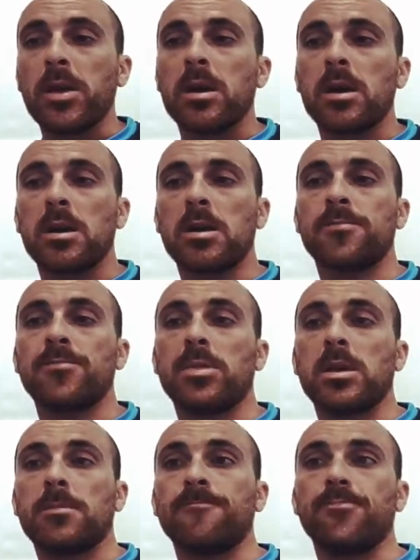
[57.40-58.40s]

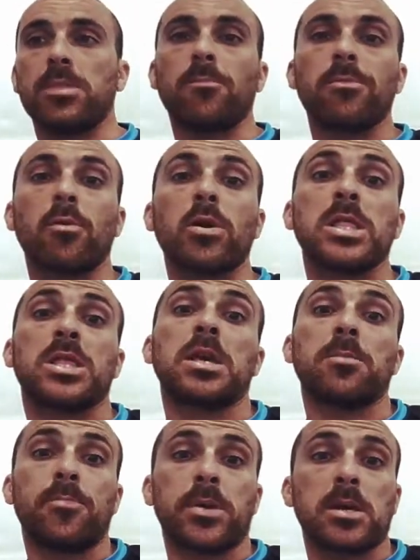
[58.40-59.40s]
The number one
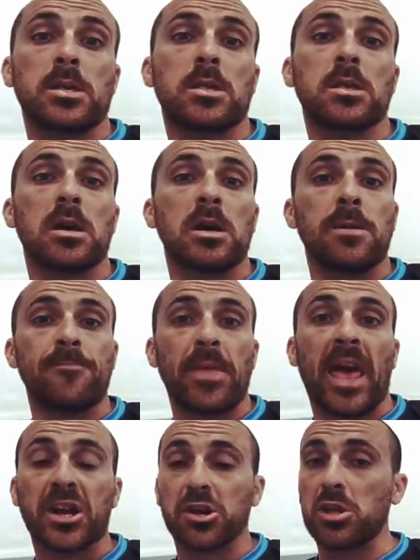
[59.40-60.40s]
tip is
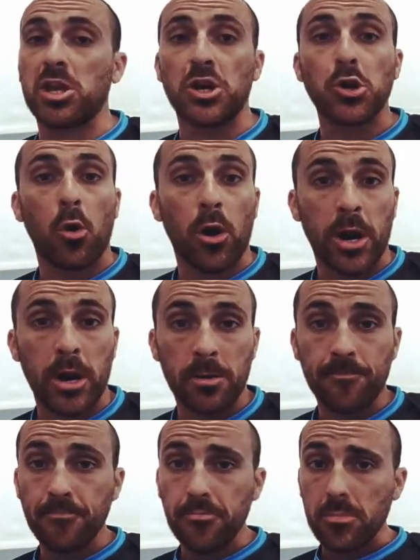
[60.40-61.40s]
actually
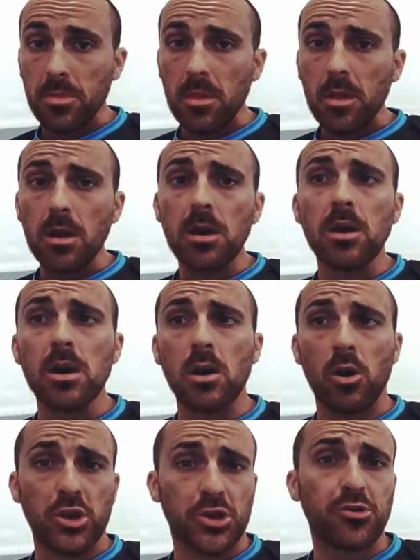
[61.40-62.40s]
join
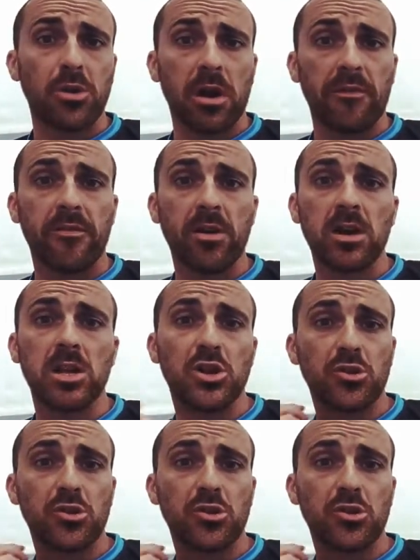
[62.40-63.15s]
on Strava.